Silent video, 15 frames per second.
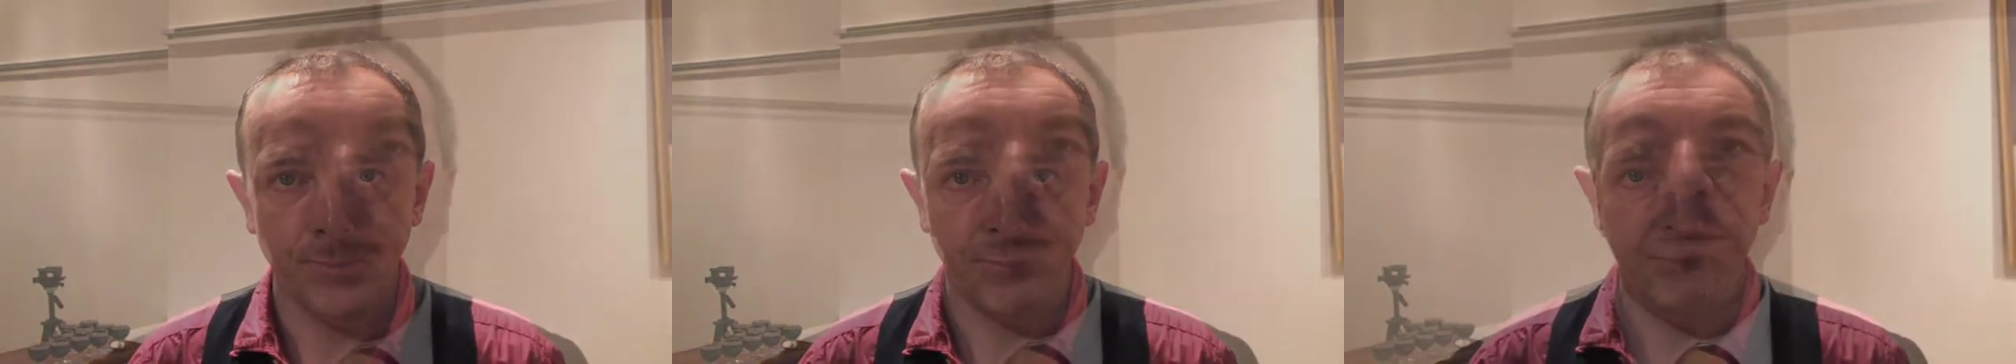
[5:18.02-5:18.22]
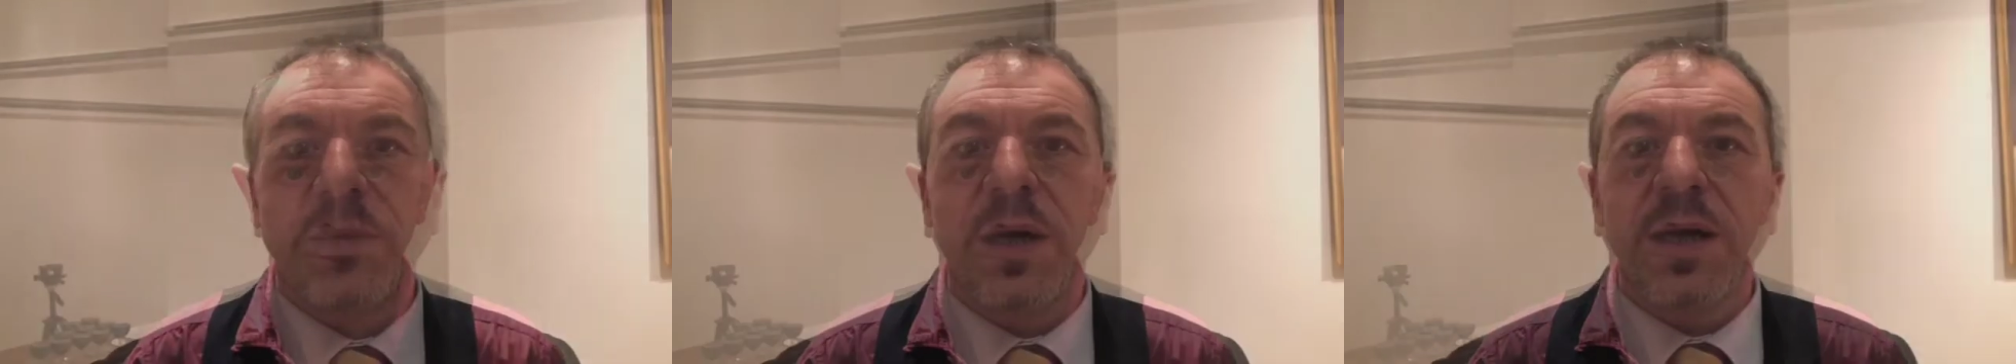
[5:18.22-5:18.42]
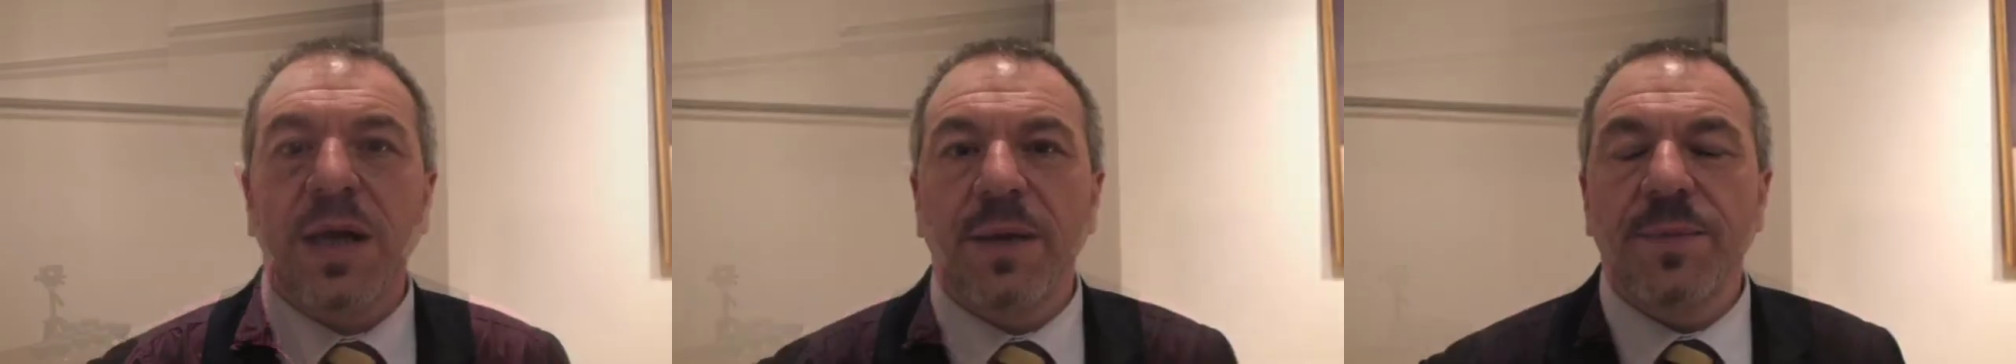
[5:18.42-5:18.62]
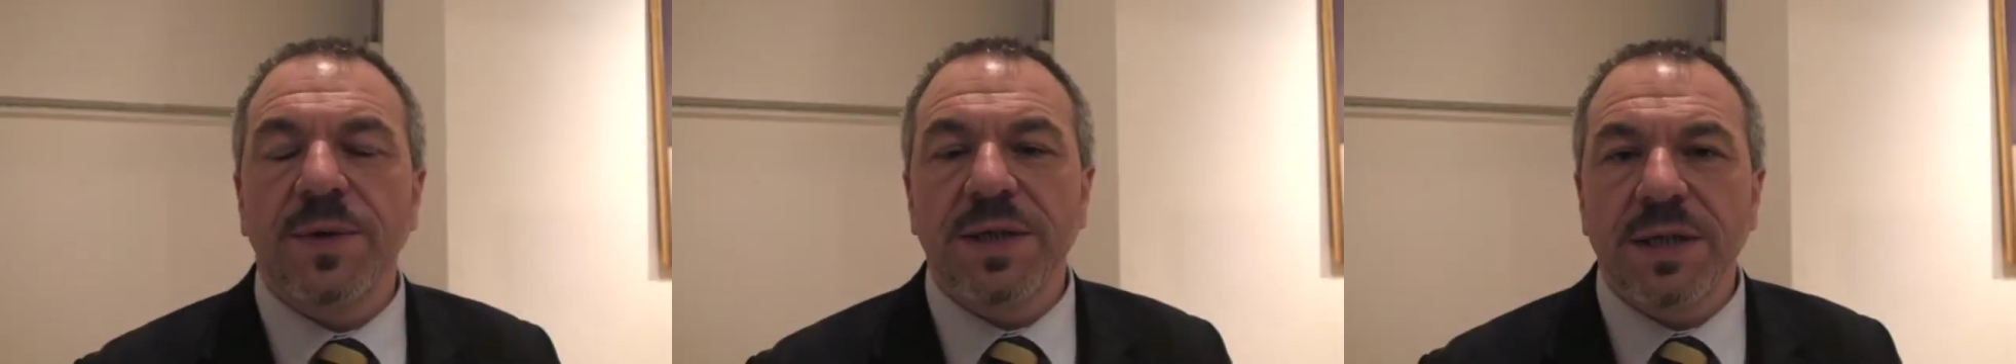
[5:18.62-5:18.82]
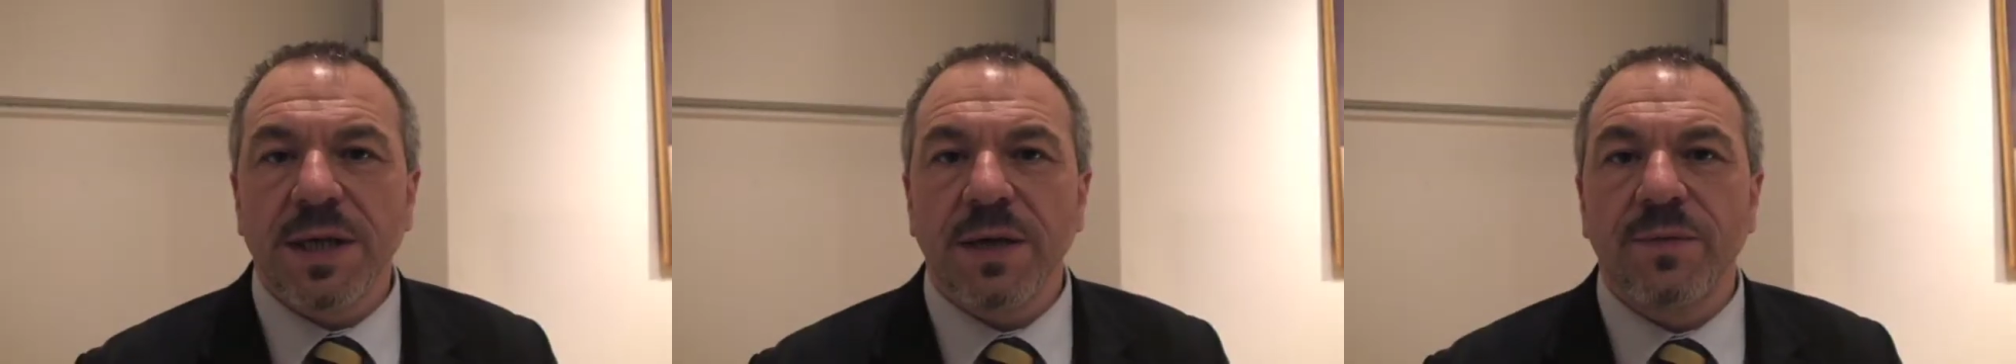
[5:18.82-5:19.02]
My name
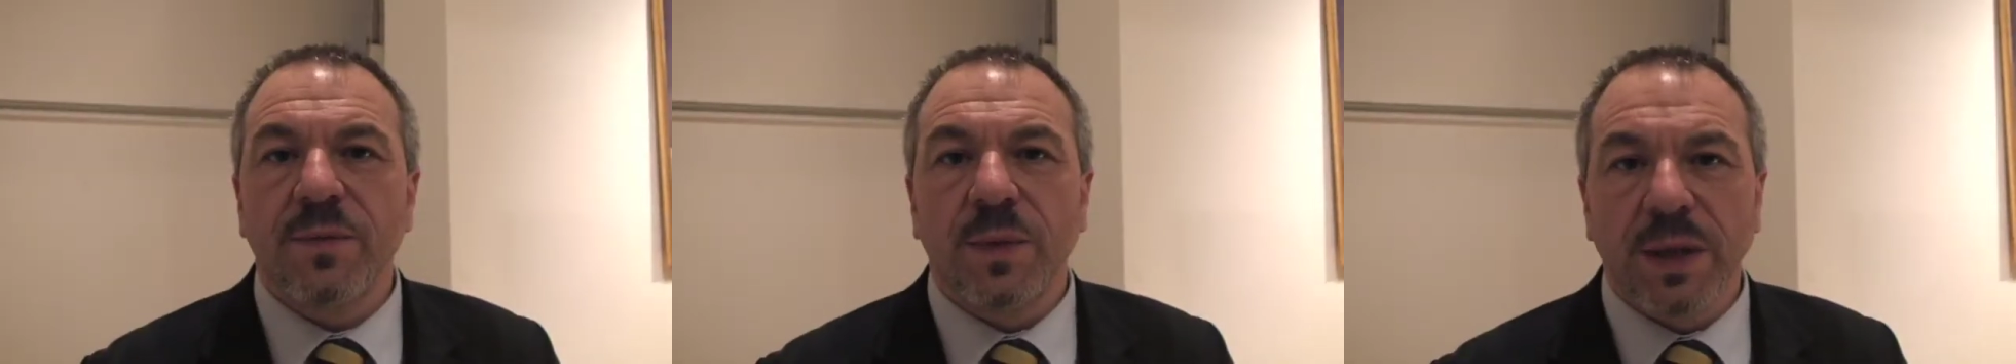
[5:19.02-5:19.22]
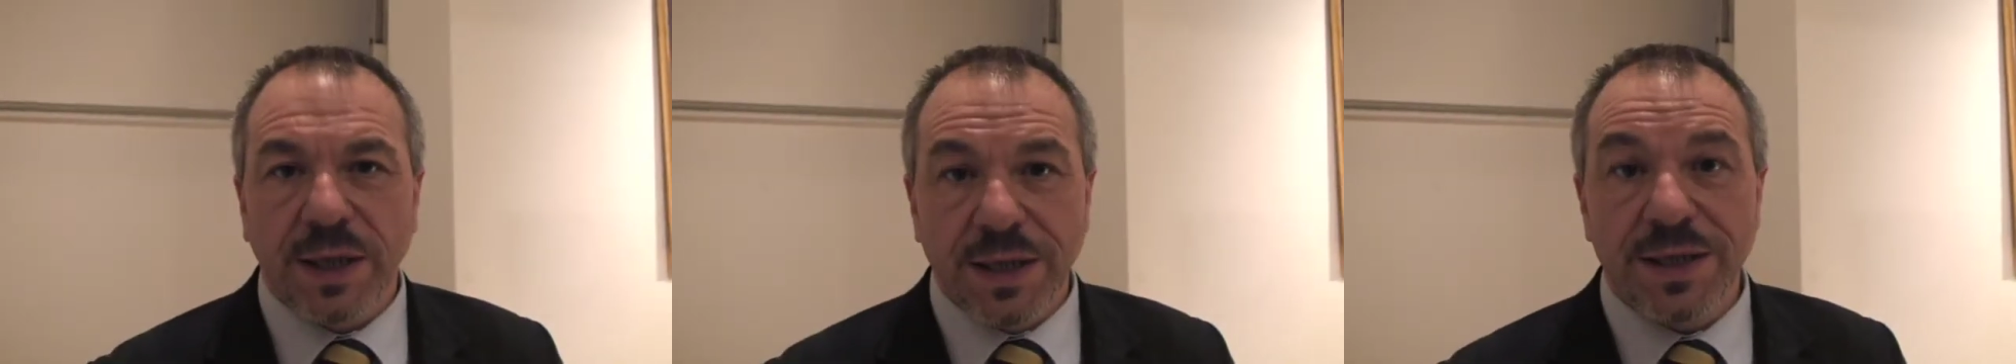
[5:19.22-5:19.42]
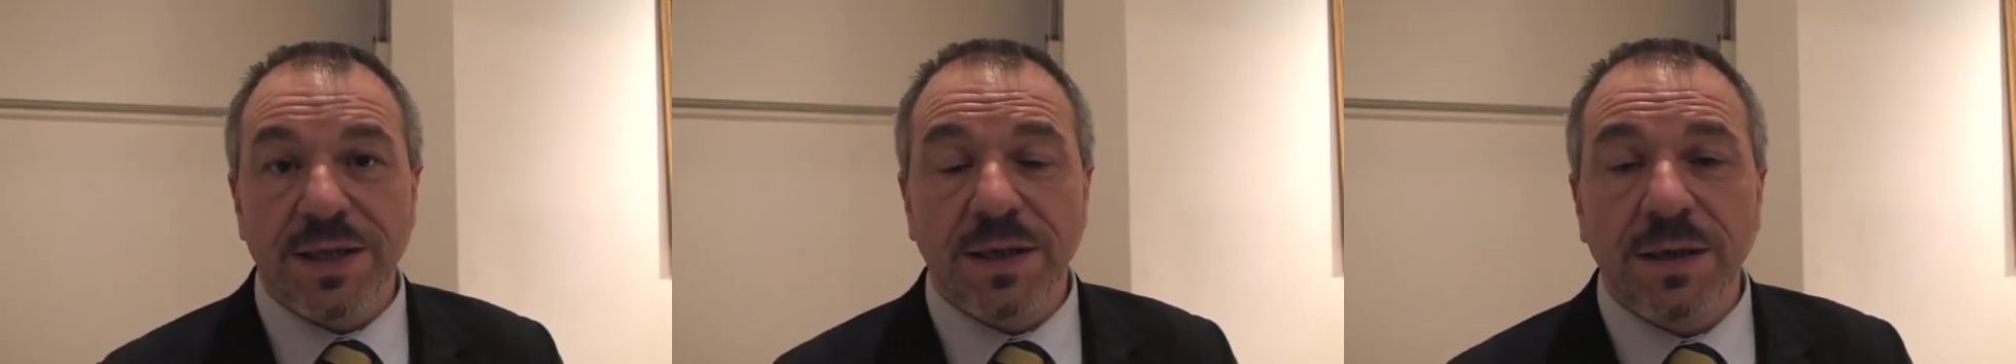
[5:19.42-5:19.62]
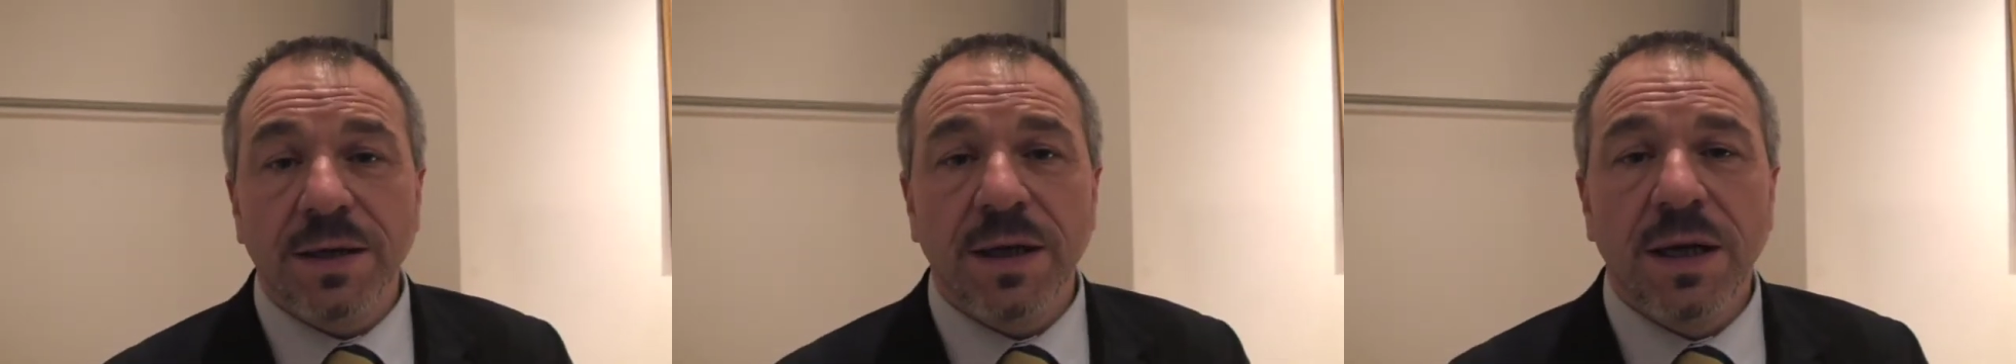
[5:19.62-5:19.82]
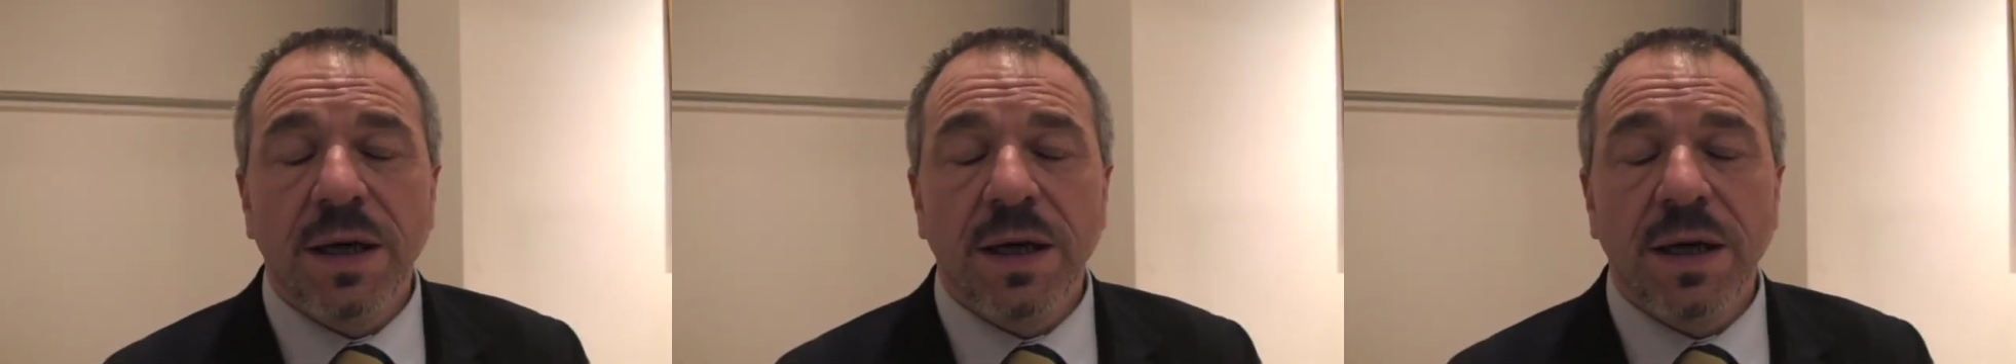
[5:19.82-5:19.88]
is Stephen Wilkinson